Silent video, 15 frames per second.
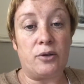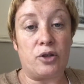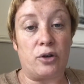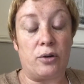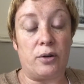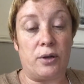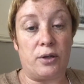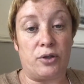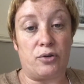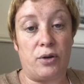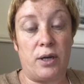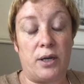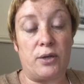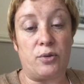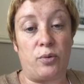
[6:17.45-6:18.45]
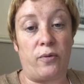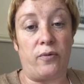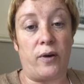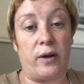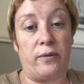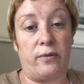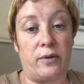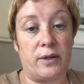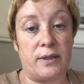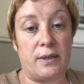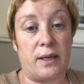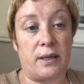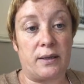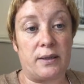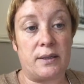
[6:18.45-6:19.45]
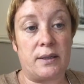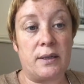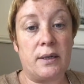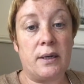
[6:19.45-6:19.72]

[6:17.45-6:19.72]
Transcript: turning a 3 into a 5 or a 6.